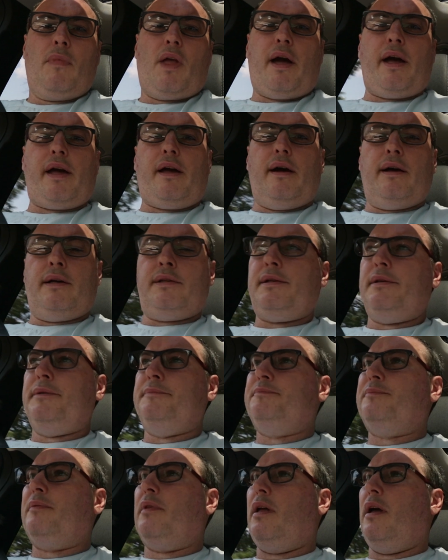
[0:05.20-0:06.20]
Hey guys,
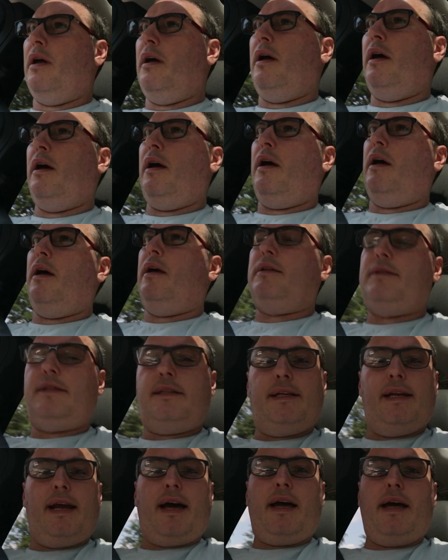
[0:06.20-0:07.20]

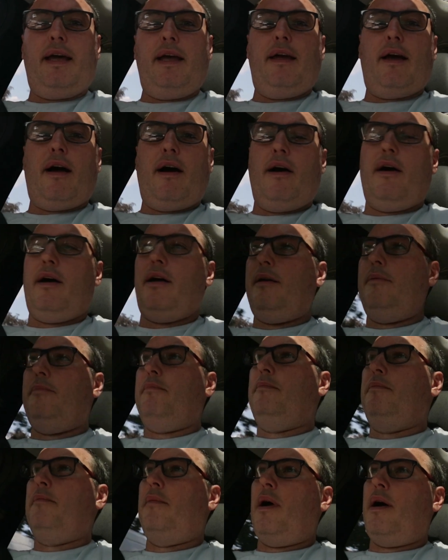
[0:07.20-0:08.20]
today
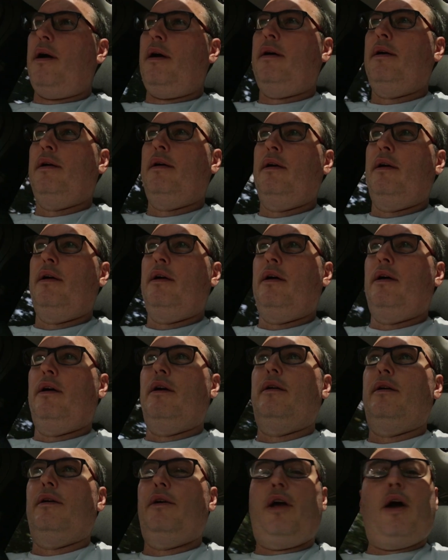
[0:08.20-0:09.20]
I'm
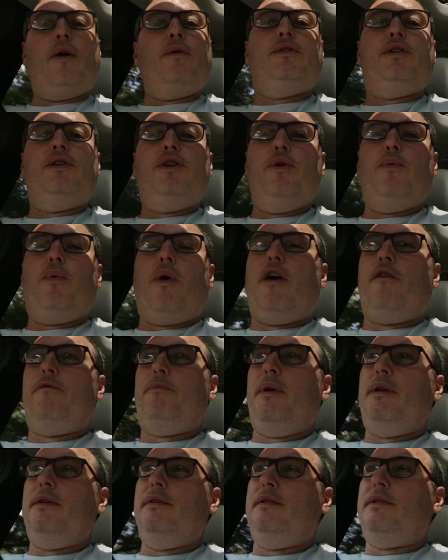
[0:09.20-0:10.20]
going to do what
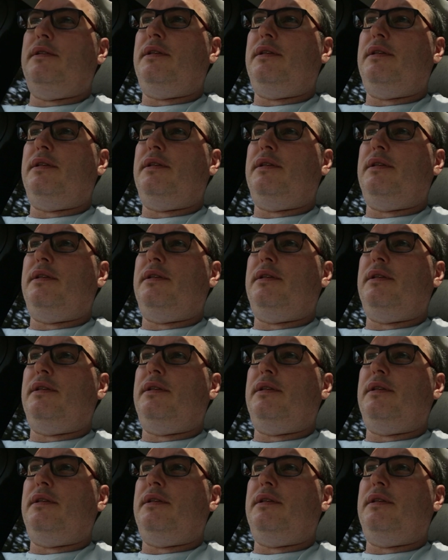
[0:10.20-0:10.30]
I've been